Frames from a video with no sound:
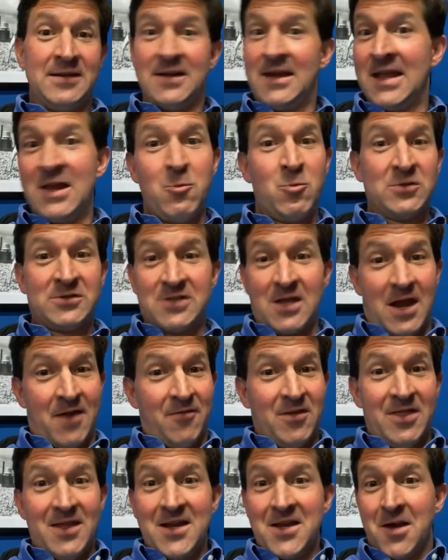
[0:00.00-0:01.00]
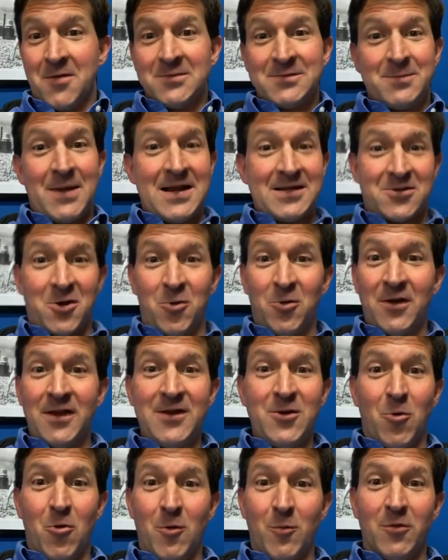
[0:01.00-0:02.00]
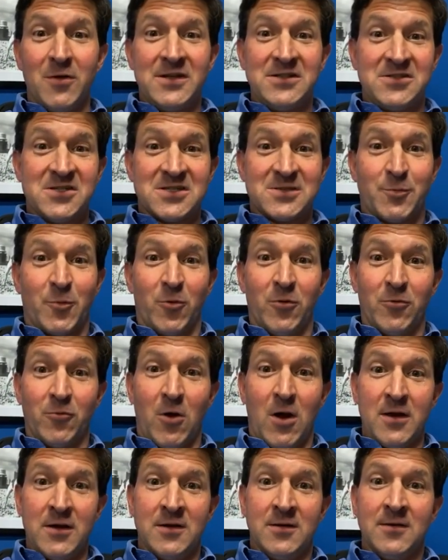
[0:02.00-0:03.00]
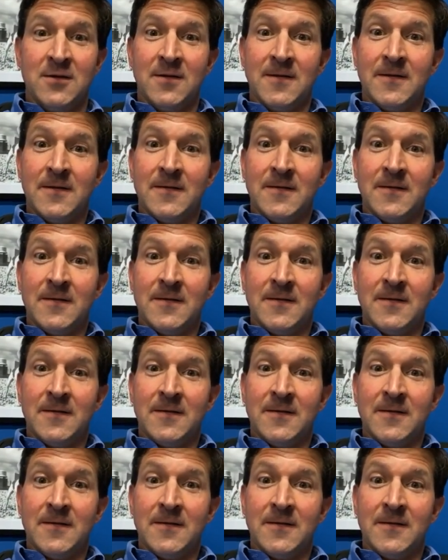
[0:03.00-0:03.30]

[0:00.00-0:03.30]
And everything comes back totally normal. He's just spoiled rotten.